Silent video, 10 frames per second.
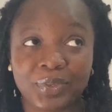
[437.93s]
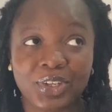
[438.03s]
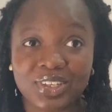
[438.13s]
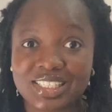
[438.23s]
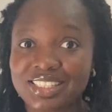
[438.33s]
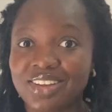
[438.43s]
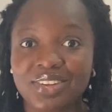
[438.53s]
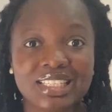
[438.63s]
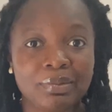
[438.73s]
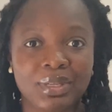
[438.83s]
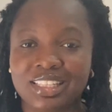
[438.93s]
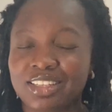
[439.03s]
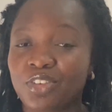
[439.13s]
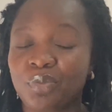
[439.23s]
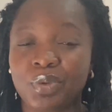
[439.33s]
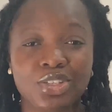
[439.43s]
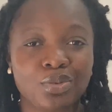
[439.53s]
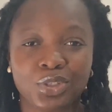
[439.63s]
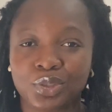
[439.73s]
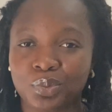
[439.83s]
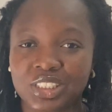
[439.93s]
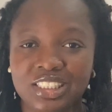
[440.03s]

because ultimately you've paid so much money,